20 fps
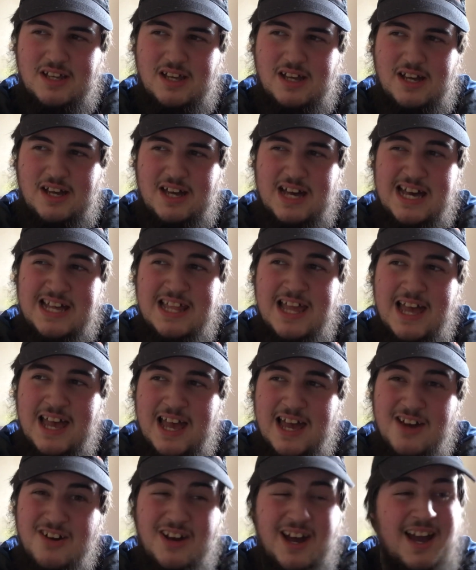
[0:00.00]
How the
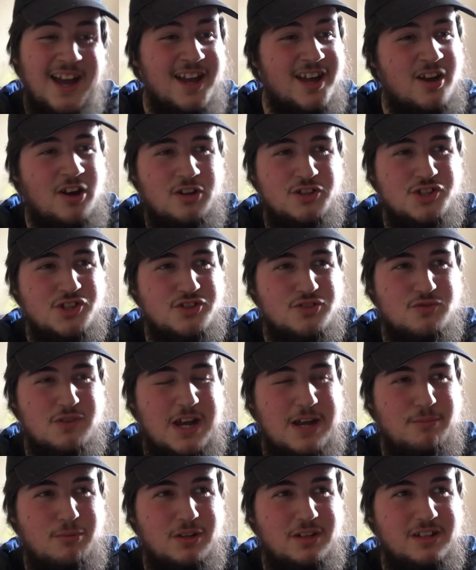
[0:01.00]
hell? I can't
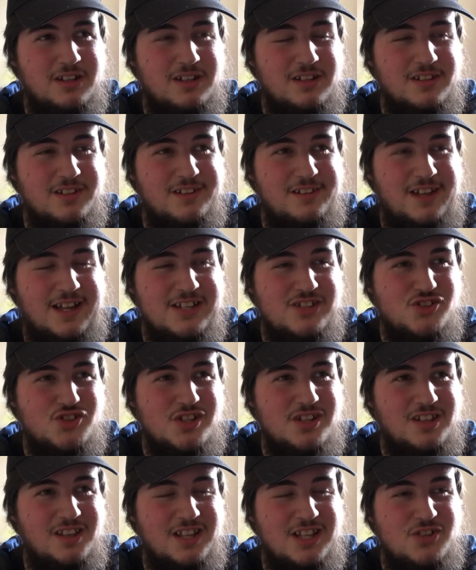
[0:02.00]
describe what
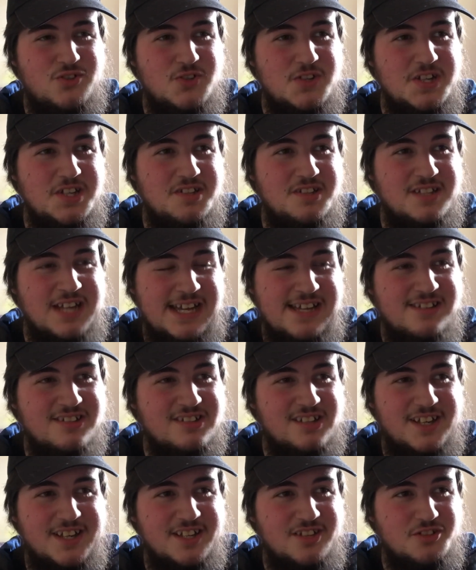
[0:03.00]
lychee tastes
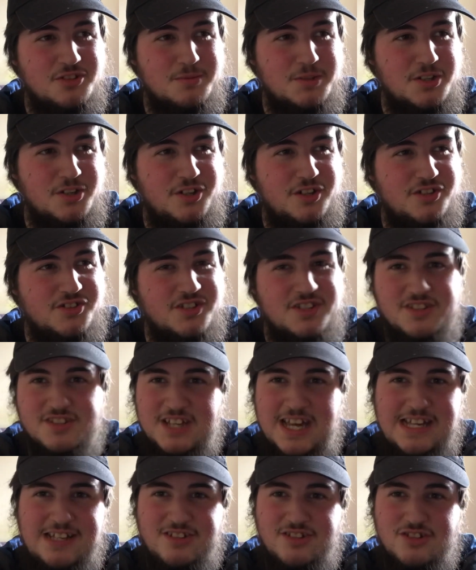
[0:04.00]
like, to be honest. It tastes